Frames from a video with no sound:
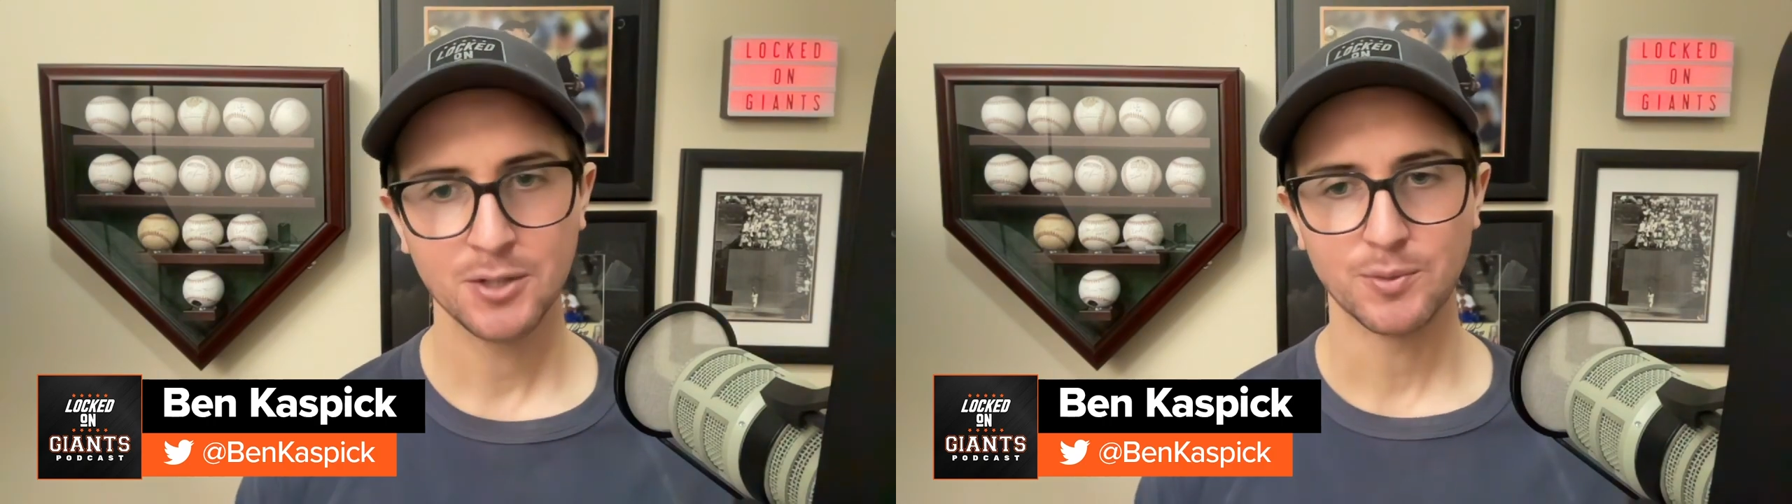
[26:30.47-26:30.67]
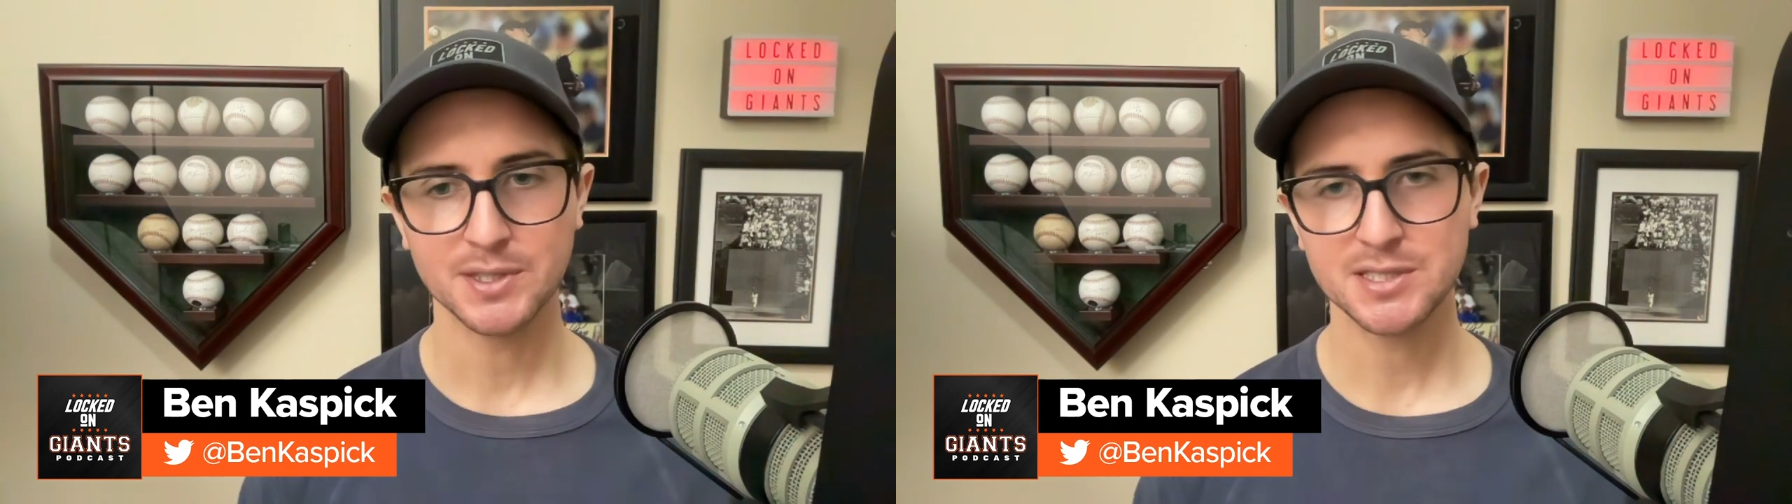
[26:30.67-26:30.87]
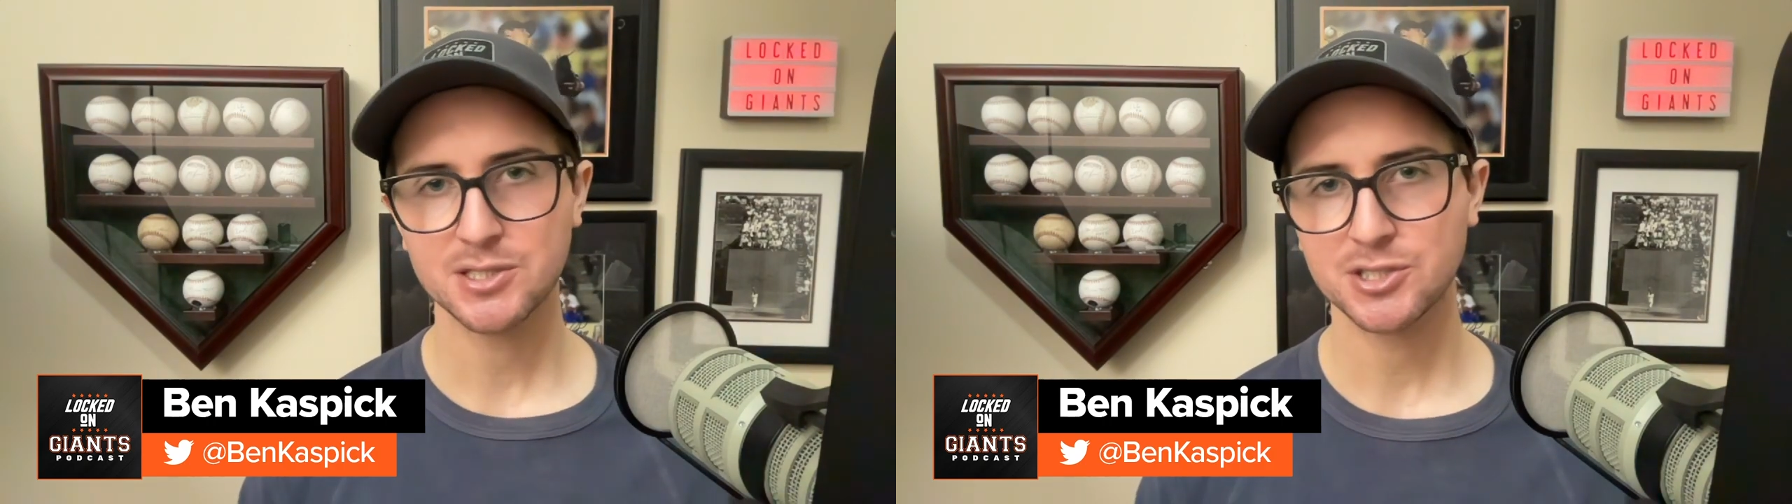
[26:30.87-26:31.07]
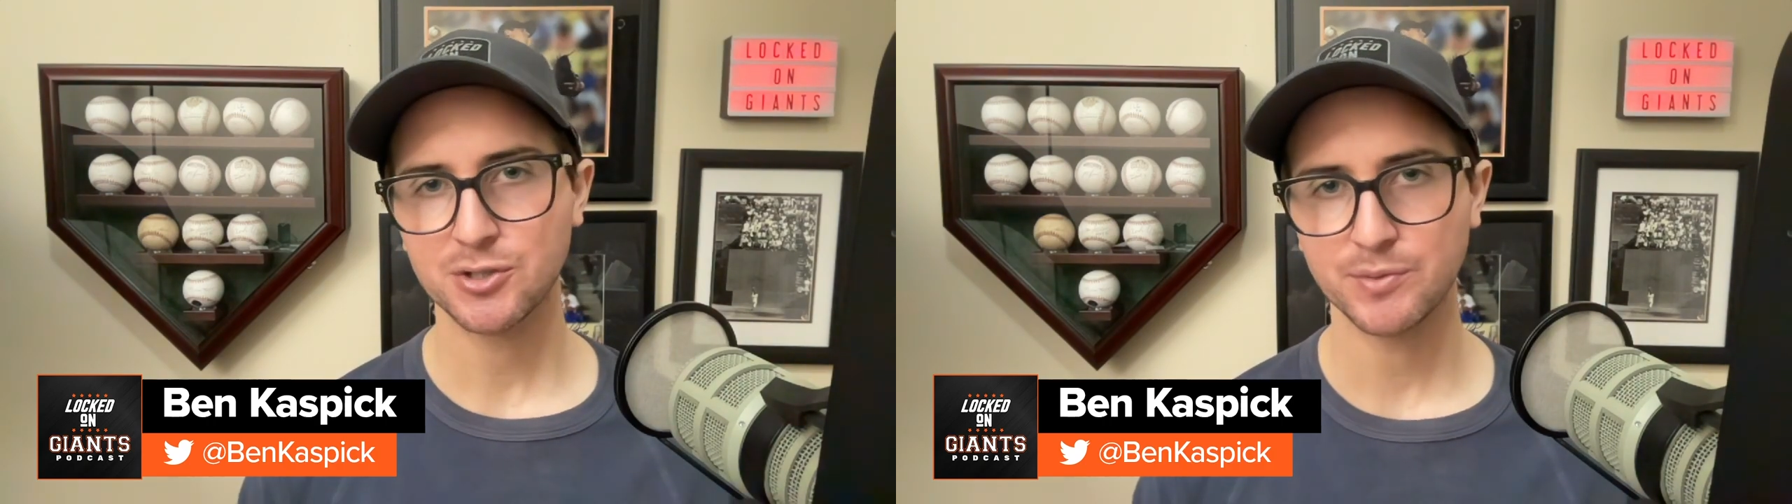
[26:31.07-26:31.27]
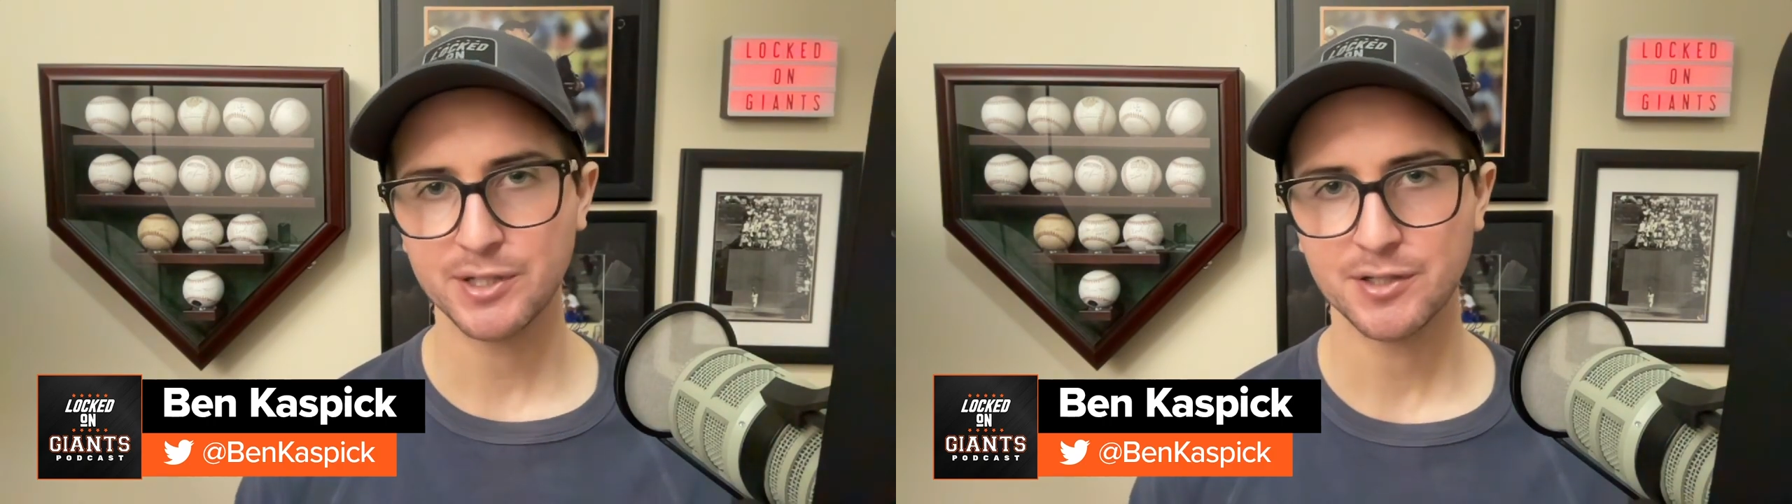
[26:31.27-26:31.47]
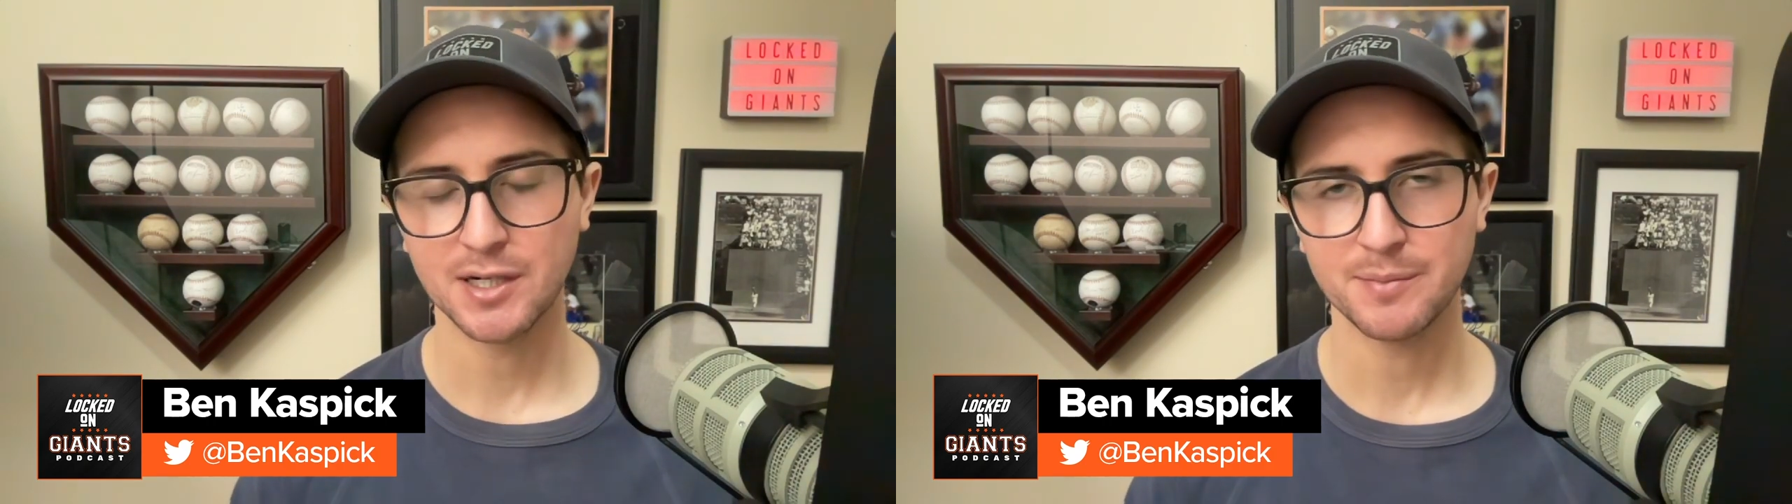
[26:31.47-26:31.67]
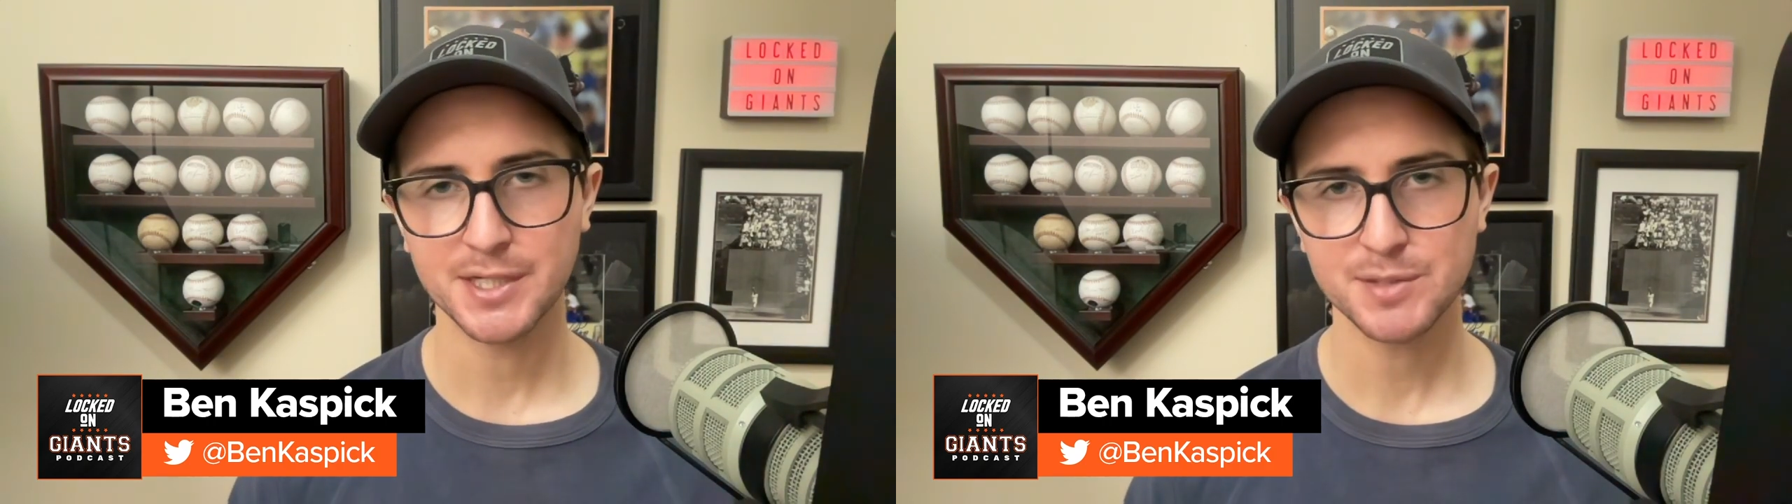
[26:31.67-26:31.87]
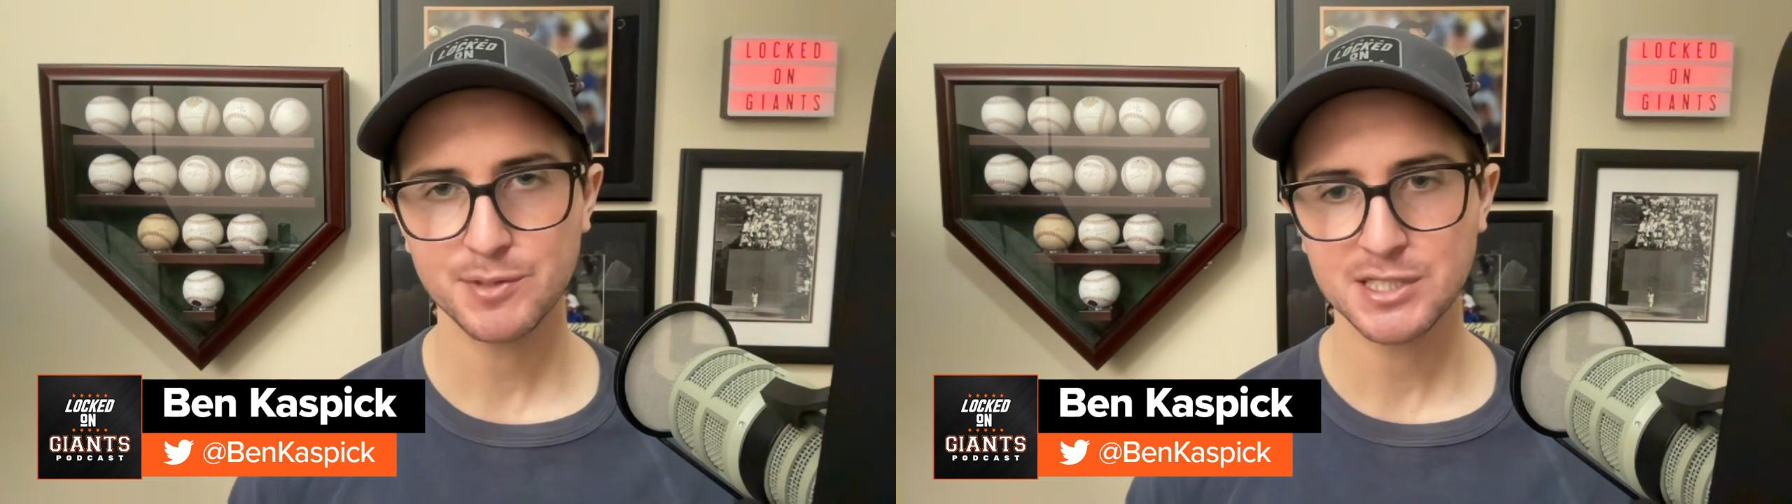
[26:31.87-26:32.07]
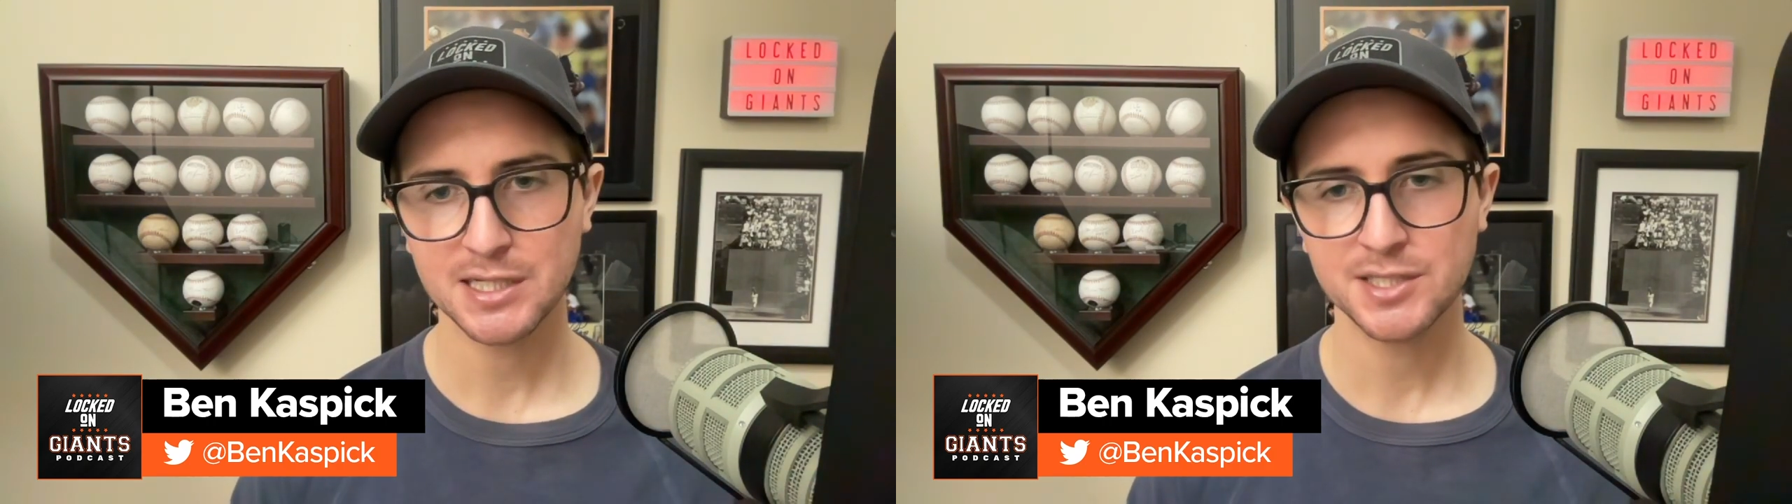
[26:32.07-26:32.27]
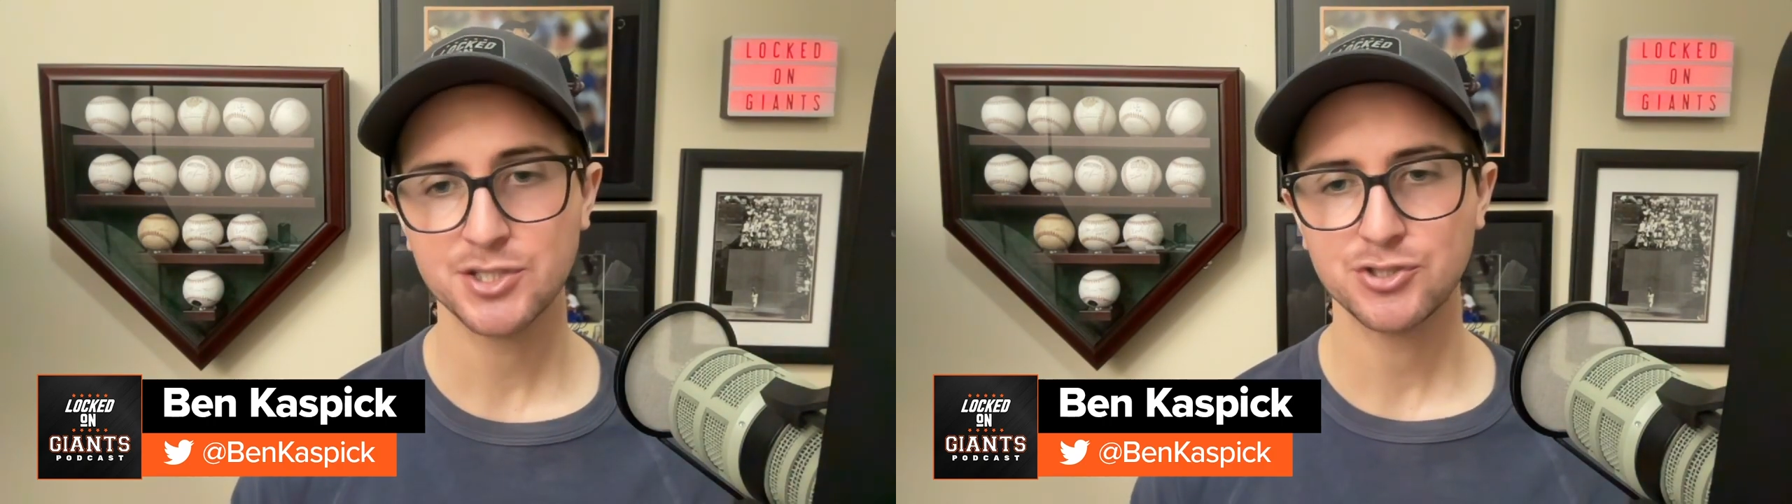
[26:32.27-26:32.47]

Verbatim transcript: What is his career on base percentage?